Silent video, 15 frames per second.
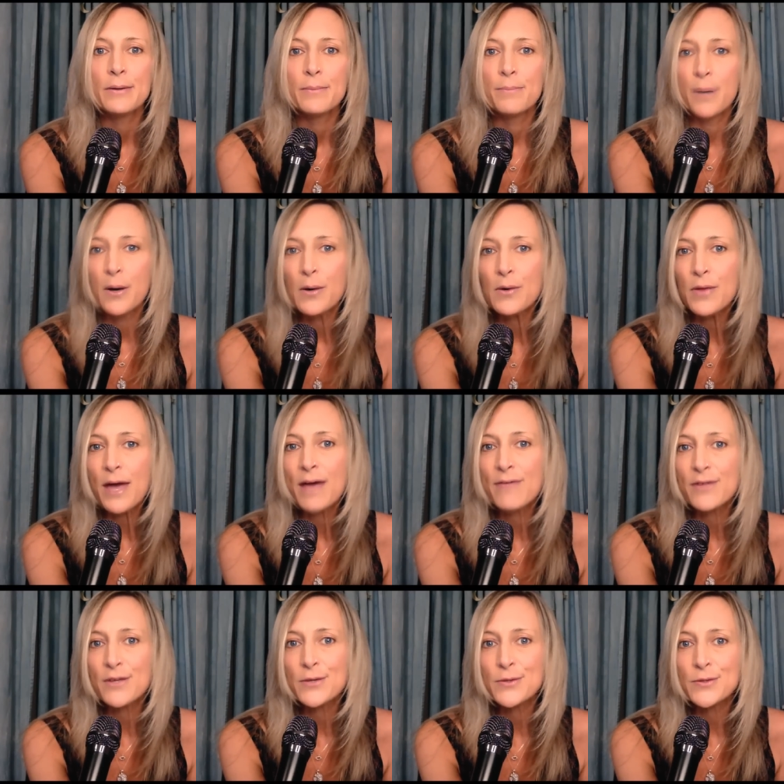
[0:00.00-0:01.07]
both
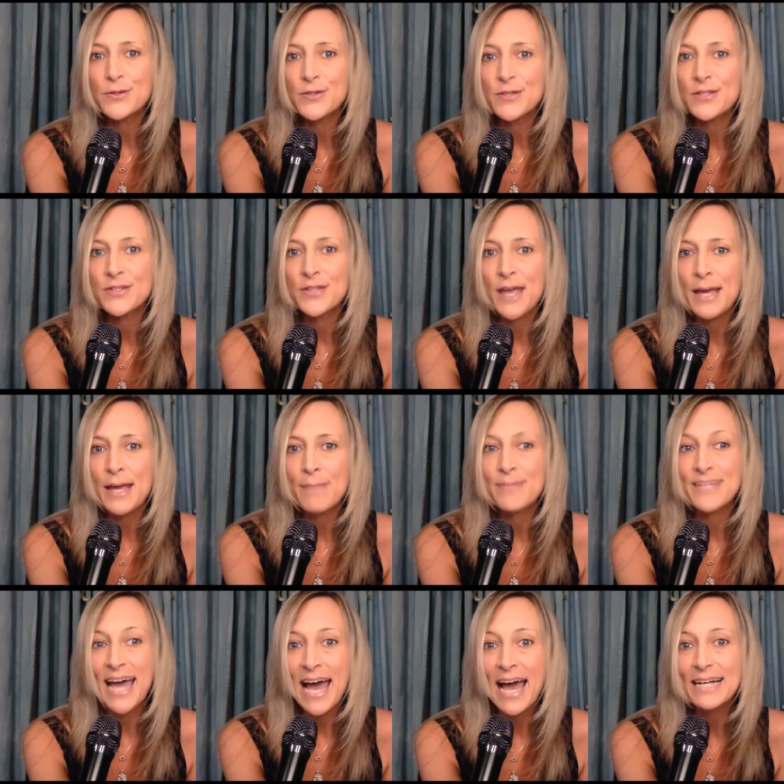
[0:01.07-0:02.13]
have used the same
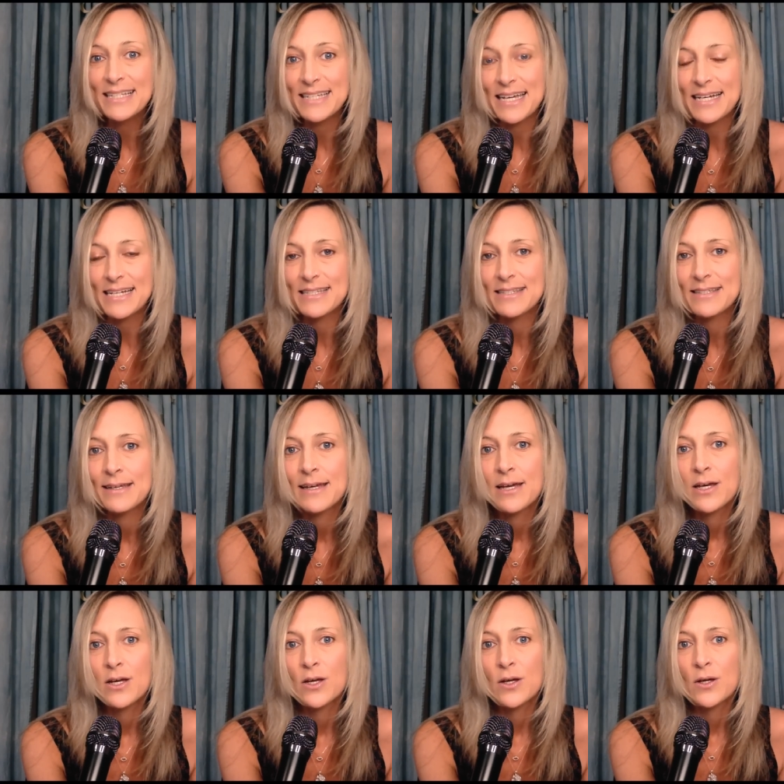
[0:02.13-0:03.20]
tactics
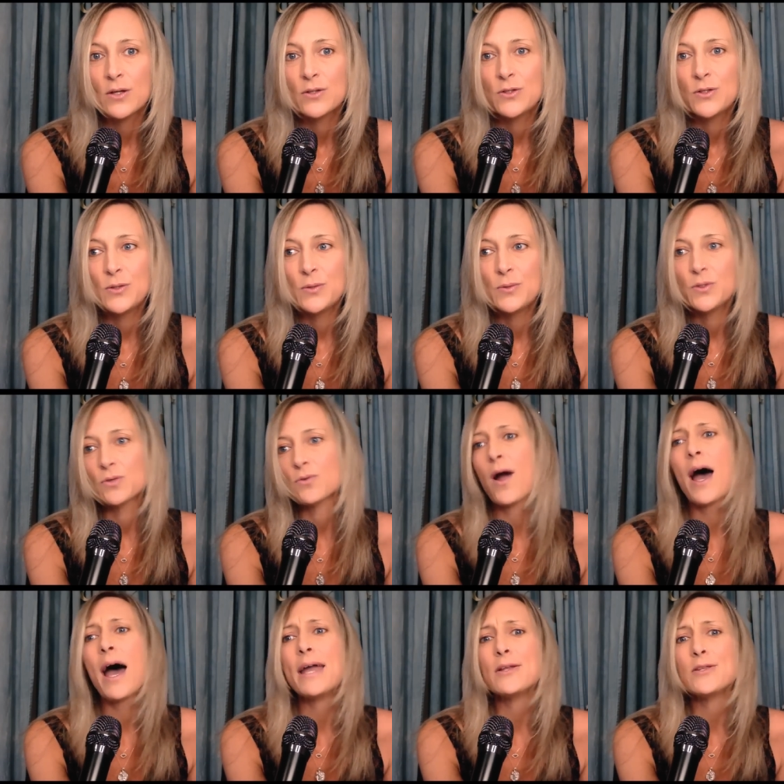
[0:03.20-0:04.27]
to
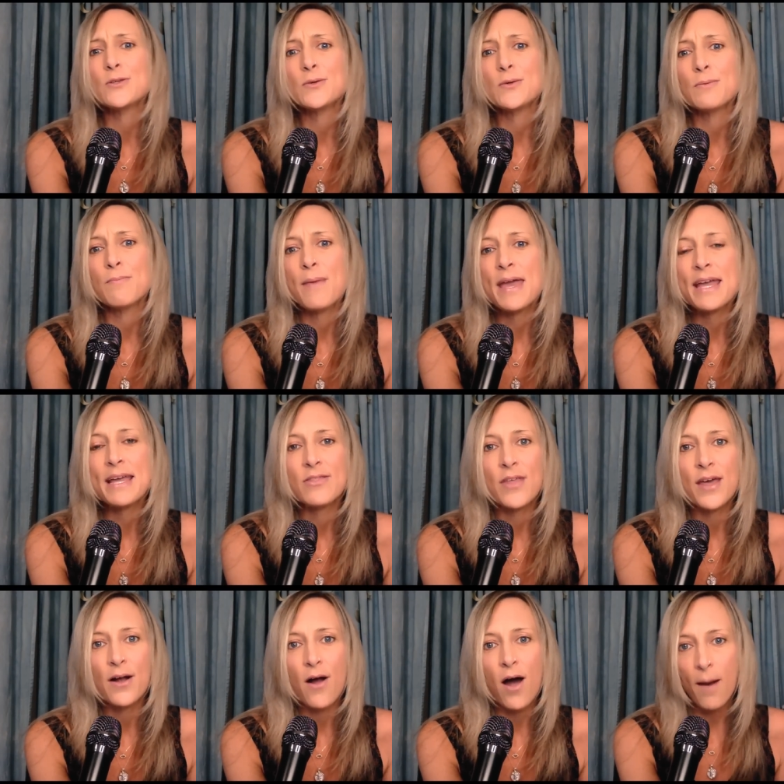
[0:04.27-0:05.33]
try to make
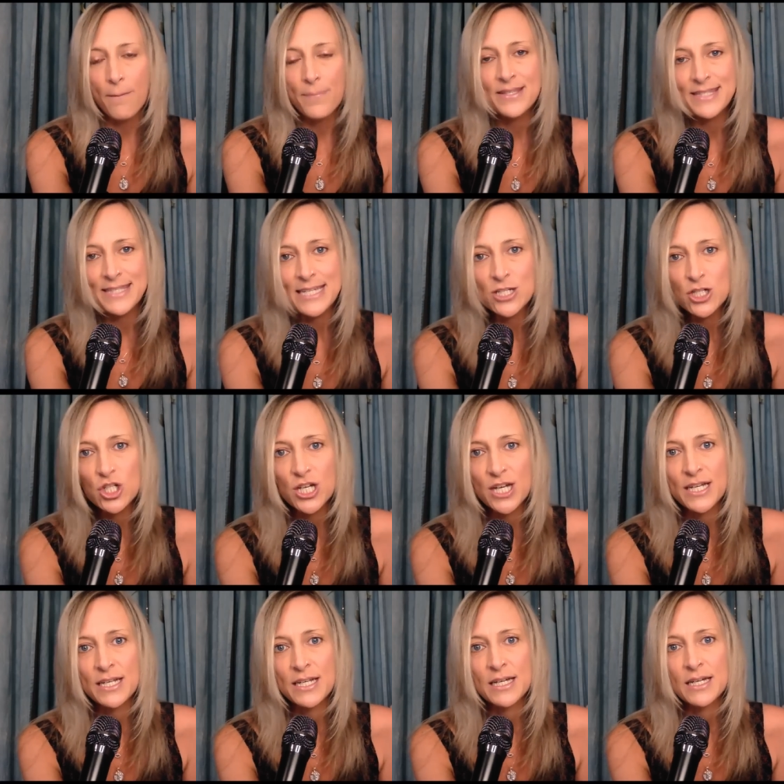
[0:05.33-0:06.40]
their
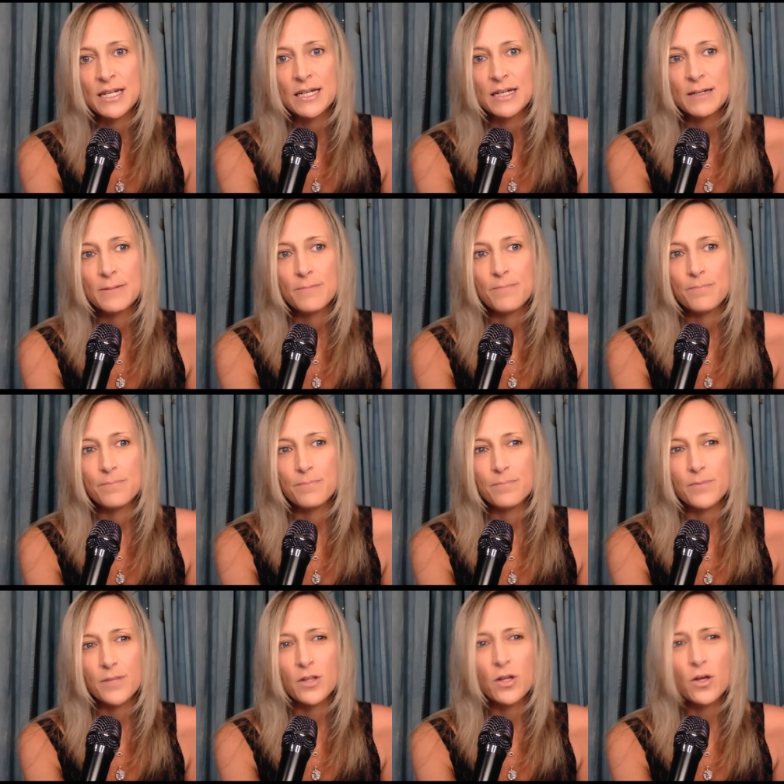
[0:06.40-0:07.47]
opposition
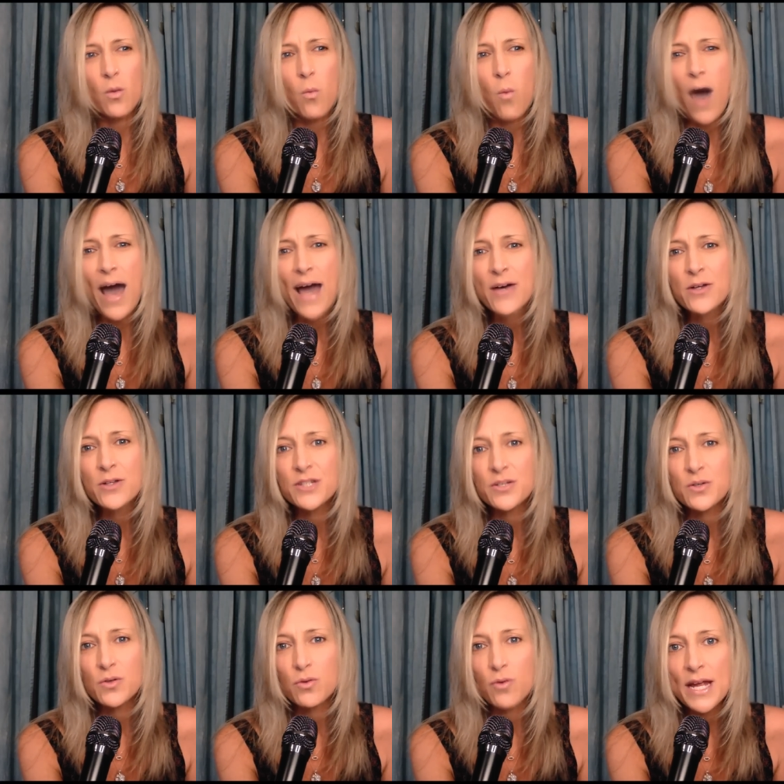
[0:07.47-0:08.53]
look wild
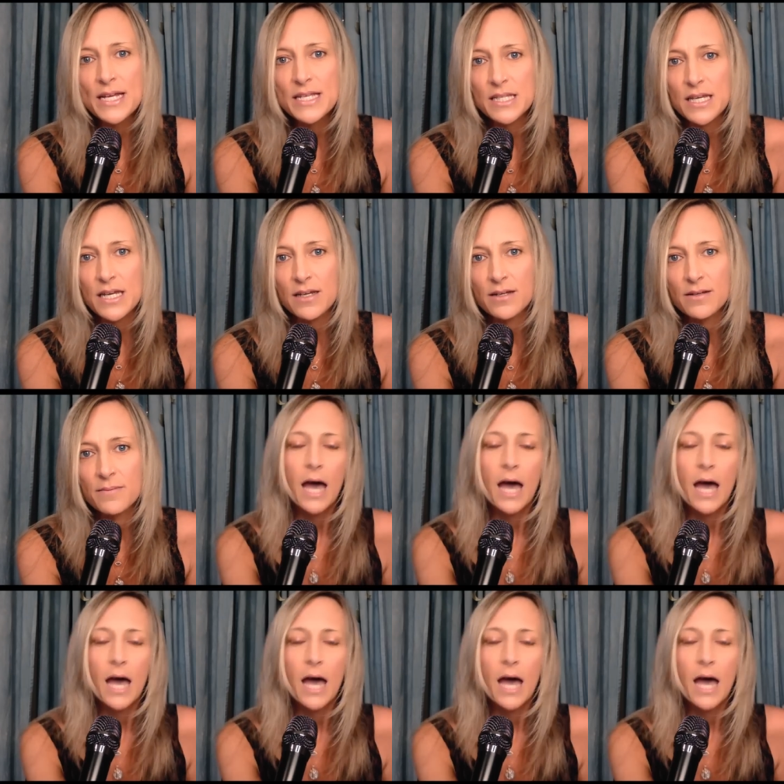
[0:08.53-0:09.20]
and crazy.